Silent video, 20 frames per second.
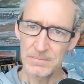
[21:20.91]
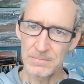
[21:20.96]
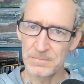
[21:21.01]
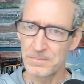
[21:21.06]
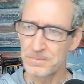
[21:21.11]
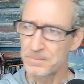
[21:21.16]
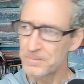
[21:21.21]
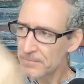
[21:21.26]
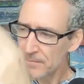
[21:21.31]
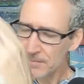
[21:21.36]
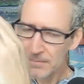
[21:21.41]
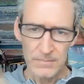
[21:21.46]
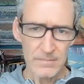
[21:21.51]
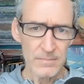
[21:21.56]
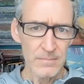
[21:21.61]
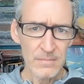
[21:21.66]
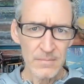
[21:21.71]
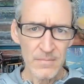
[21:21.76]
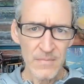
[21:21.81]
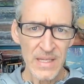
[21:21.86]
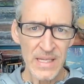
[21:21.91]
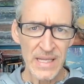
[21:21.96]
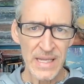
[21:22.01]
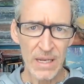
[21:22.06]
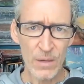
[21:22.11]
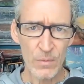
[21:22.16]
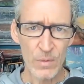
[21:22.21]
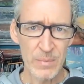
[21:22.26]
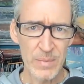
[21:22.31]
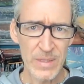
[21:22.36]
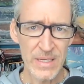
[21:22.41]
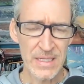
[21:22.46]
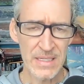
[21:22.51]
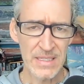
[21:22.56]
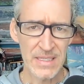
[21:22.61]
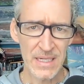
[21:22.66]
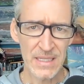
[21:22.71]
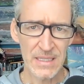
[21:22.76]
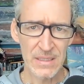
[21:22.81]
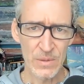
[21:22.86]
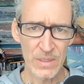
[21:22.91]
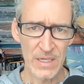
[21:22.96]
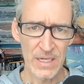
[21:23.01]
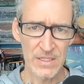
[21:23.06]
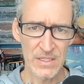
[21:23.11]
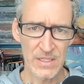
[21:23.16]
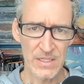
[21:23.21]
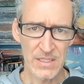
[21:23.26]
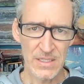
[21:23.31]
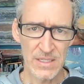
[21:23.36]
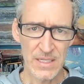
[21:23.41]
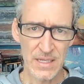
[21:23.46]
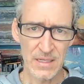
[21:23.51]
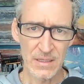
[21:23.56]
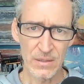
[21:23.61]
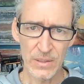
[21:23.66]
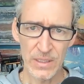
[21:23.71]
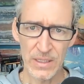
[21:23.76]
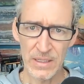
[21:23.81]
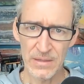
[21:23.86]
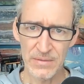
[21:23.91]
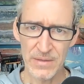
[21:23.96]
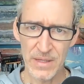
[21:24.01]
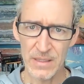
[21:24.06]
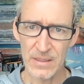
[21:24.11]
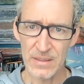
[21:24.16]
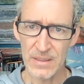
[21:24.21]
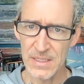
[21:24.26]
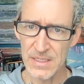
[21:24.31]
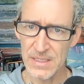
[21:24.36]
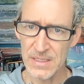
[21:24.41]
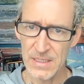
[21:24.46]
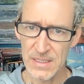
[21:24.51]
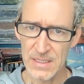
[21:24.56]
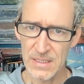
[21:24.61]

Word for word: and I'll repeat exactly what I just said, looking at that list.